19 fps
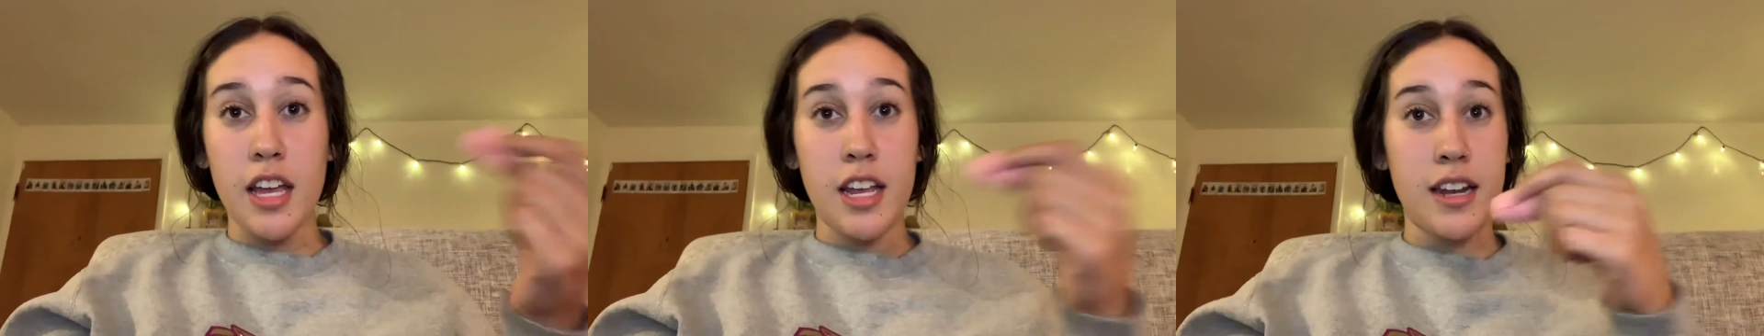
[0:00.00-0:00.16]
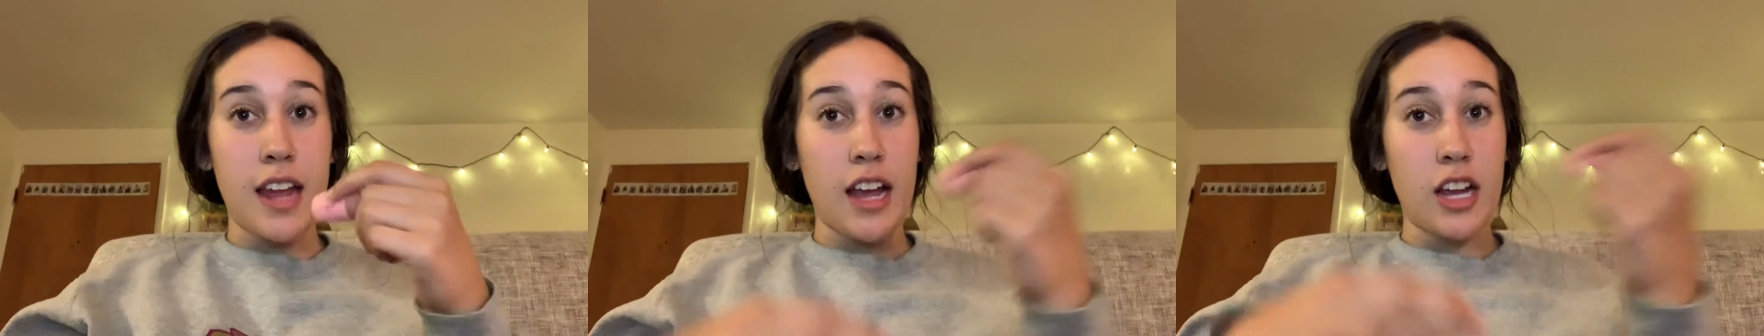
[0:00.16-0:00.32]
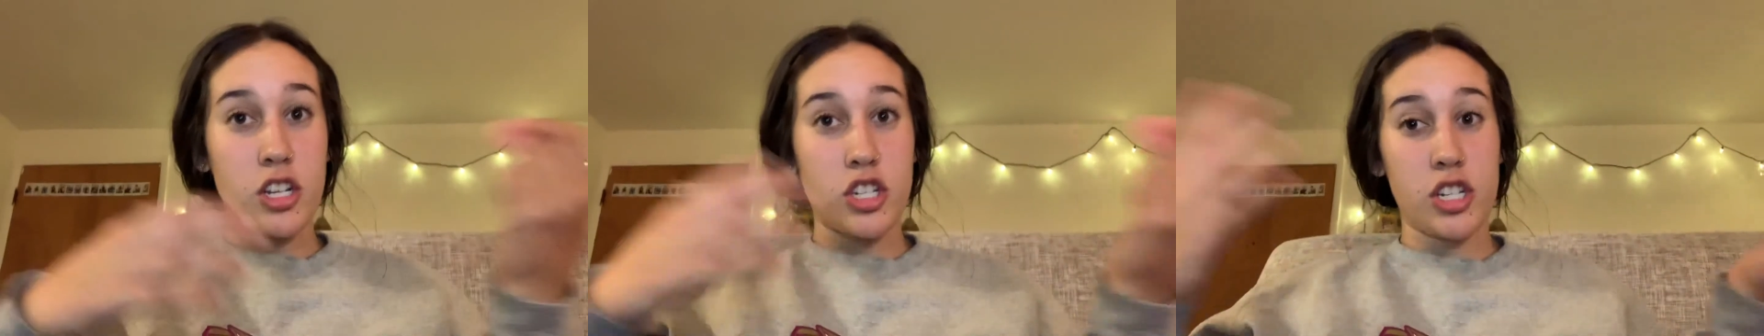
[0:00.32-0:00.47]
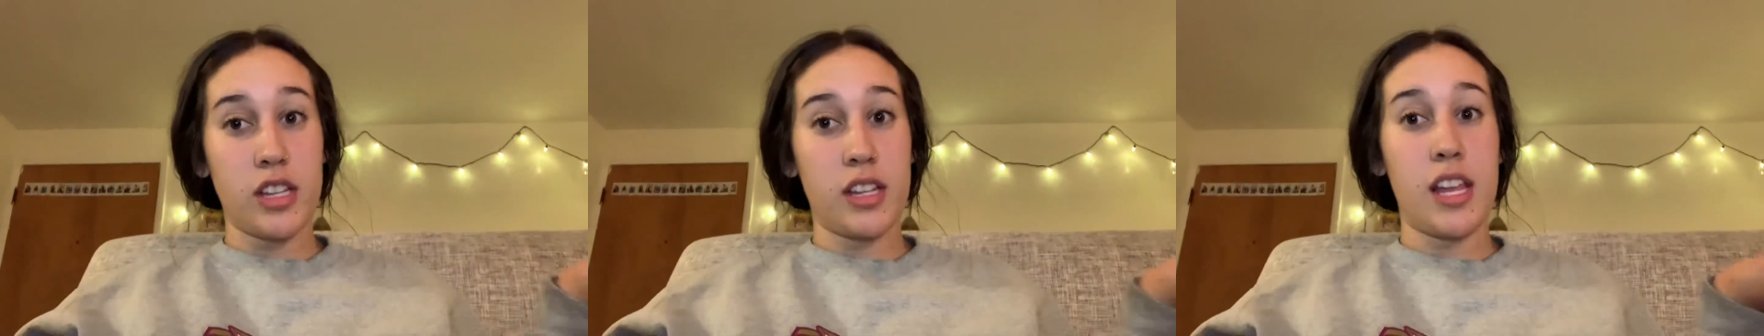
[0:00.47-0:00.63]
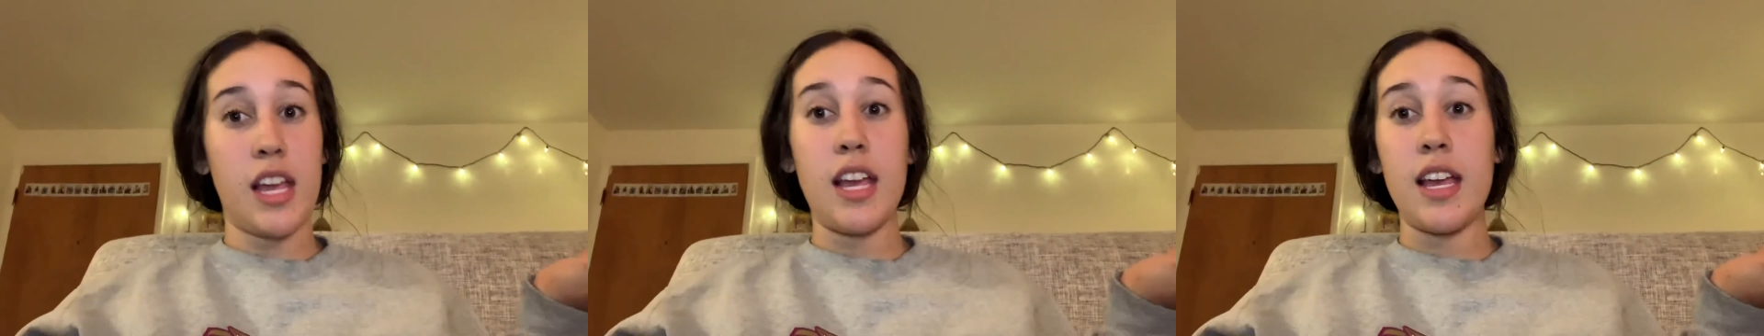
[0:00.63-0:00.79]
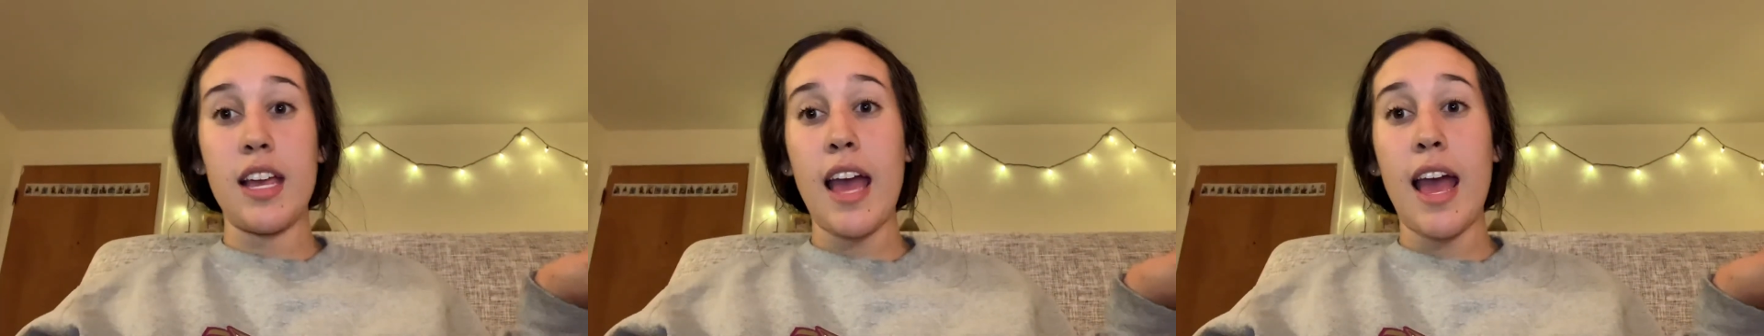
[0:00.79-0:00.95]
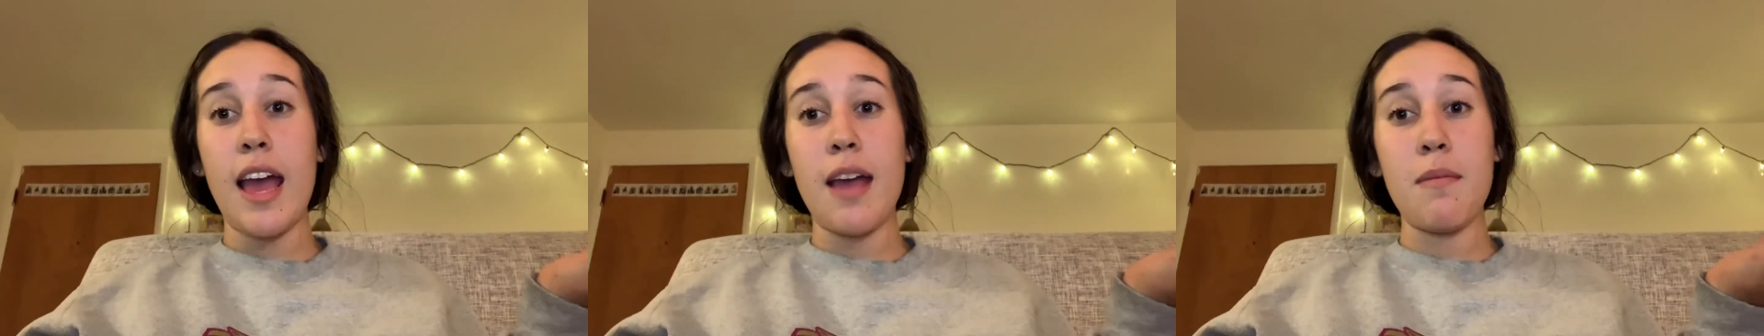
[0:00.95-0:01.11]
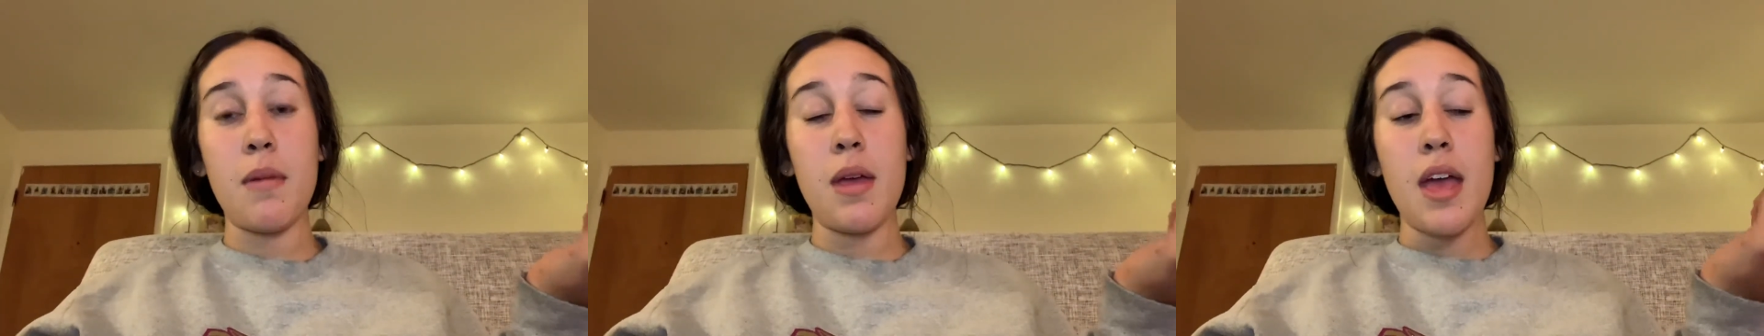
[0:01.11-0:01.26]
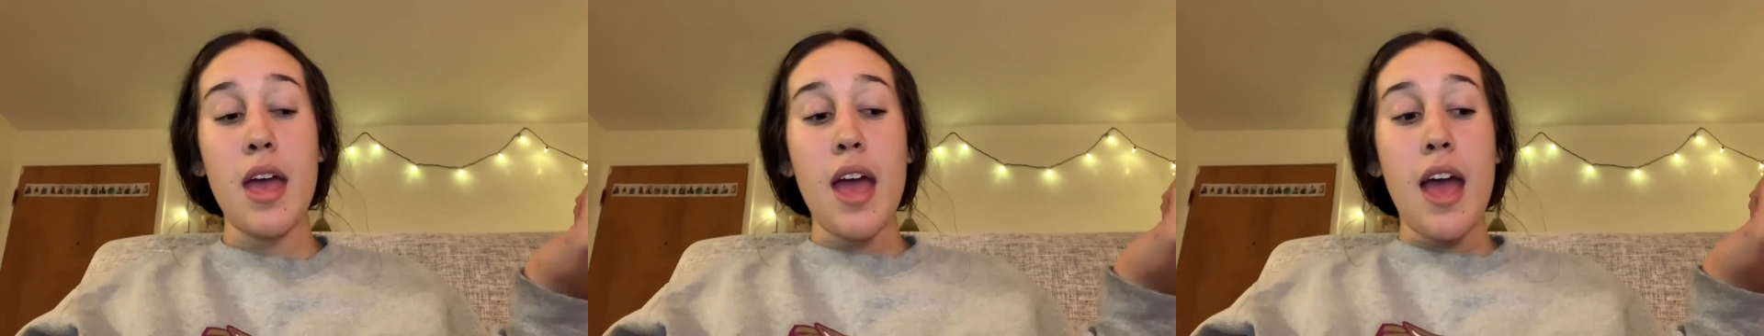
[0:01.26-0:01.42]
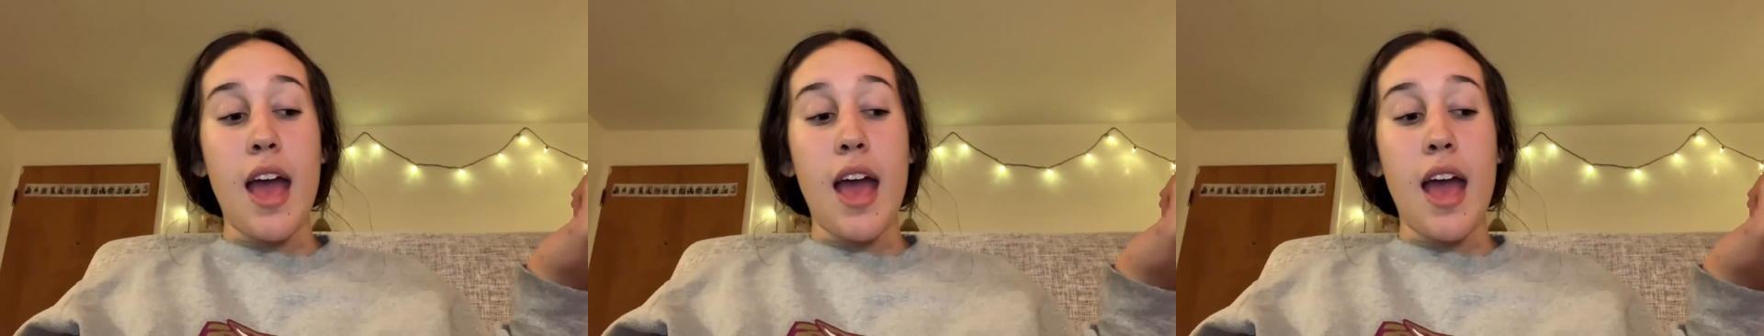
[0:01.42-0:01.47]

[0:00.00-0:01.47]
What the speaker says: connection link game